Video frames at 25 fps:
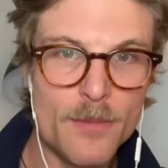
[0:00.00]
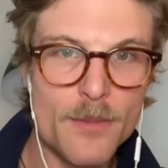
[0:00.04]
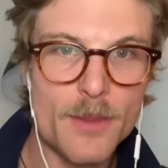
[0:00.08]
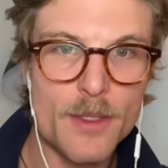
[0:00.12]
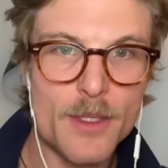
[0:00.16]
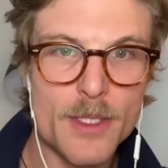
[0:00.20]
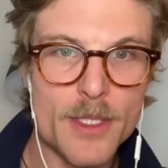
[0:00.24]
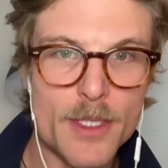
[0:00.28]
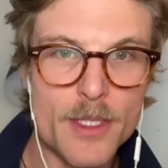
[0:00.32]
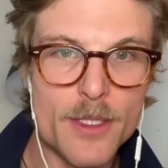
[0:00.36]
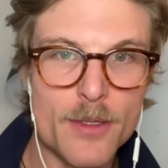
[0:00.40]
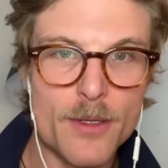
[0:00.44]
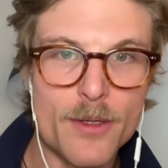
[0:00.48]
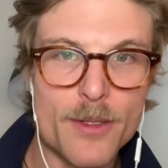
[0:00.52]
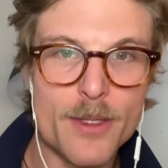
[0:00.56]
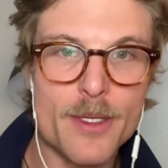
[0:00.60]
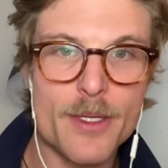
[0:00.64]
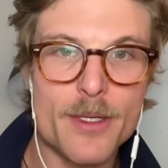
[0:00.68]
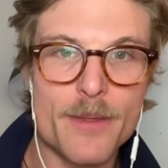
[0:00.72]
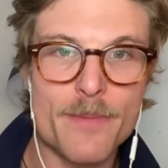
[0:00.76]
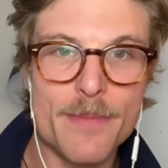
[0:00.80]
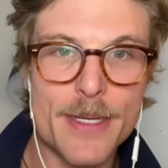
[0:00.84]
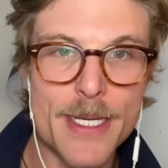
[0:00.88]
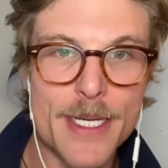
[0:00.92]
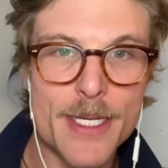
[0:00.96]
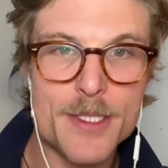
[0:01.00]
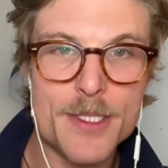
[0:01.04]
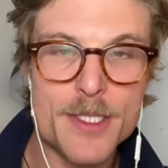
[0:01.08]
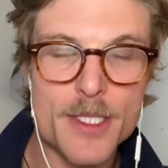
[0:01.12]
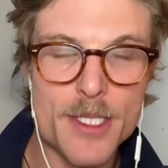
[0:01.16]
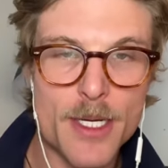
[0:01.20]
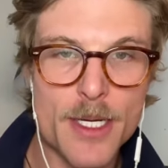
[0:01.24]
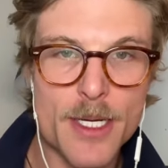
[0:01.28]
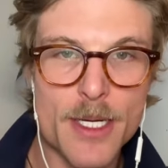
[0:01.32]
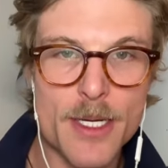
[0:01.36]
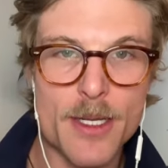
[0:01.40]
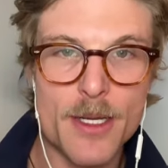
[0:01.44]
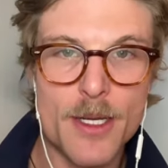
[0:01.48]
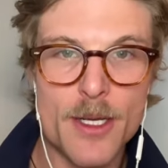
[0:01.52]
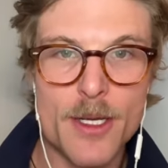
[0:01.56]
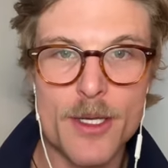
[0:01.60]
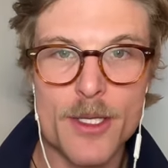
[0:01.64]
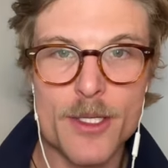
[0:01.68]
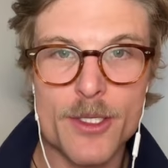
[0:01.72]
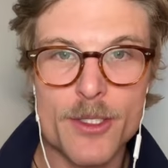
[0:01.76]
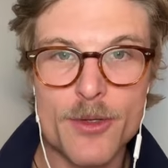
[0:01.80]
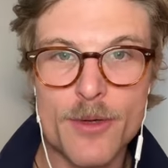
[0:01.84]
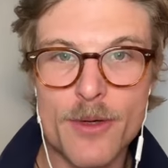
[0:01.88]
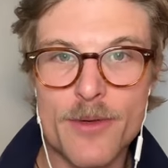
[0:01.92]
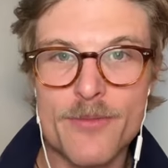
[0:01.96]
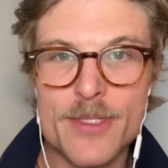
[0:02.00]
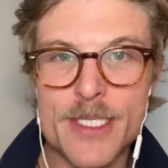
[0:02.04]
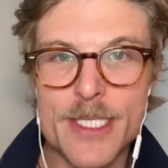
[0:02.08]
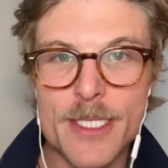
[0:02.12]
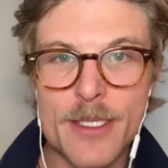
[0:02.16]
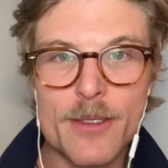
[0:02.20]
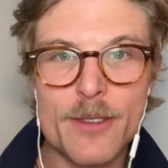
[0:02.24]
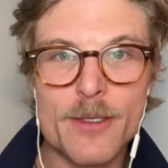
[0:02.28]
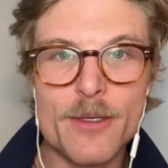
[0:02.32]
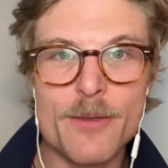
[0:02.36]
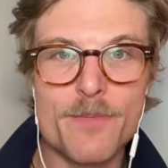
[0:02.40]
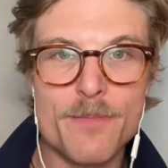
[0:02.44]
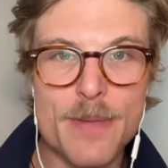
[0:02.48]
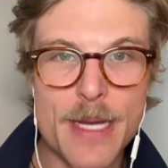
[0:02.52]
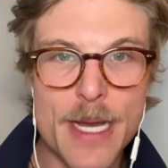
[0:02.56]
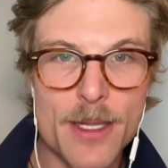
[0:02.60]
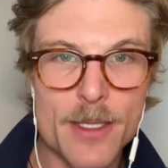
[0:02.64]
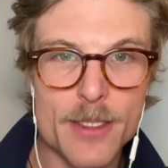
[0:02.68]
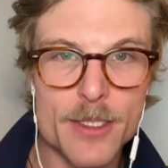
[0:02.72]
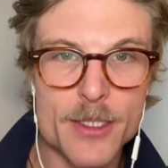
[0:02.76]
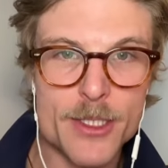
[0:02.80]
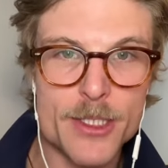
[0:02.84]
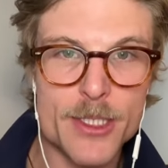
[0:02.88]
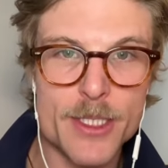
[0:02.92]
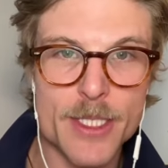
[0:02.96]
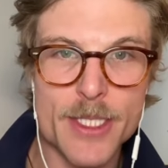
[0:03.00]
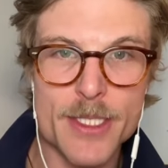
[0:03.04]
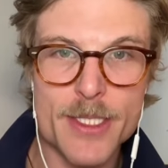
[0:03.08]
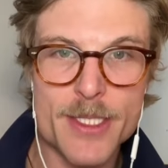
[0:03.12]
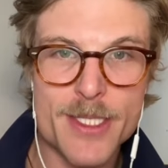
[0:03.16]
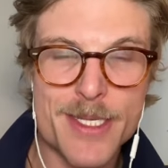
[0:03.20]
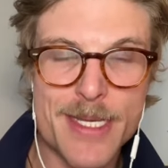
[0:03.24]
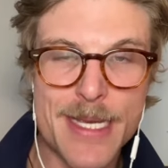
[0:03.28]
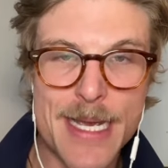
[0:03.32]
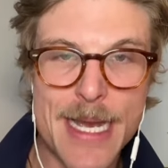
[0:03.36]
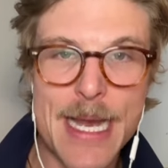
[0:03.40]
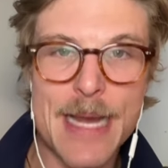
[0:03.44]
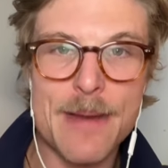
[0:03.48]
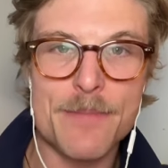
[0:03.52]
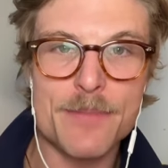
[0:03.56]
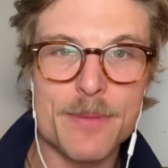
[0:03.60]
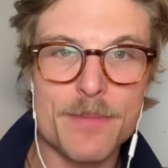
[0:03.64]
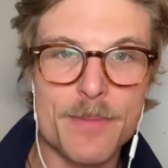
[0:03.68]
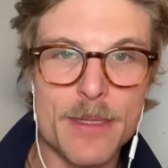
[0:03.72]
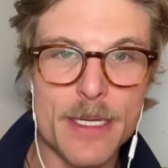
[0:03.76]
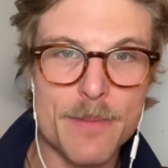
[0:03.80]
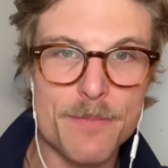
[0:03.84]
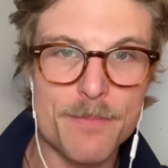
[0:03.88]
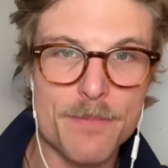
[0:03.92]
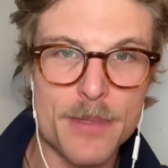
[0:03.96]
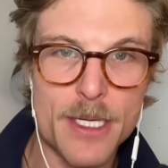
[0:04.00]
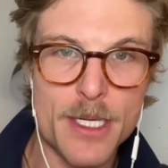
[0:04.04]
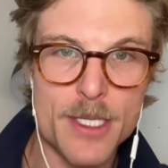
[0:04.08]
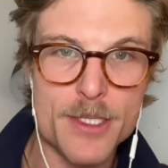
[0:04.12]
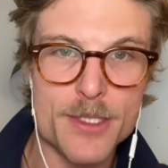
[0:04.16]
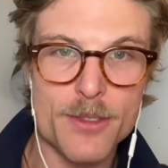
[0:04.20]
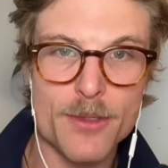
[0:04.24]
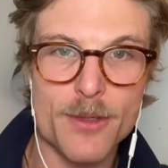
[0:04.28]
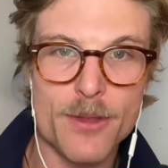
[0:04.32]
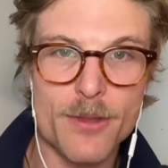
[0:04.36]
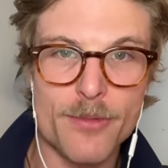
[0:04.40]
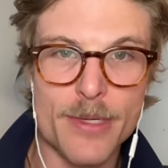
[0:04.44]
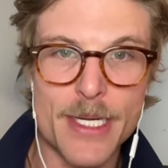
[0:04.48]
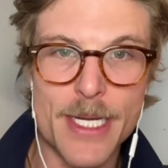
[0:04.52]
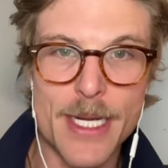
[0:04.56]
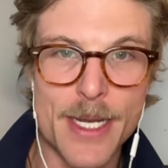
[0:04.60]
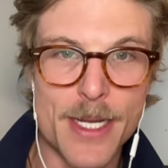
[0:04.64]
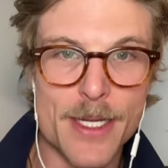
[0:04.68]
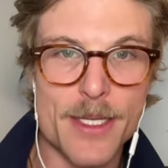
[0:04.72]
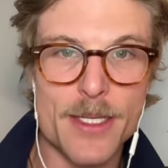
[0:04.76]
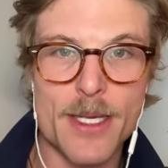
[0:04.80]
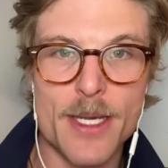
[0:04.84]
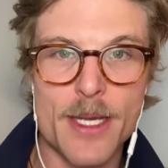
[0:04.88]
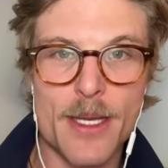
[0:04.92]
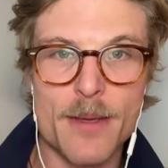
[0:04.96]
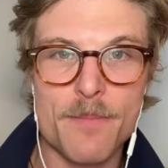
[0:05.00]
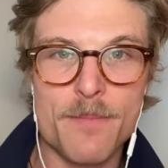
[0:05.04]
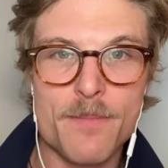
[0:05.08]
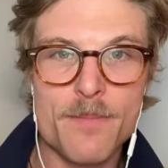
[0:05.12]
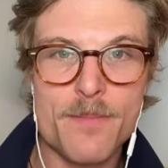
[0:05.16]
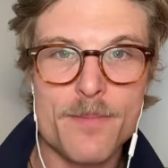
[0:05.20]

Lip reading: And on the demand side, you have dealer balance sheets capped by Basel III Endgame.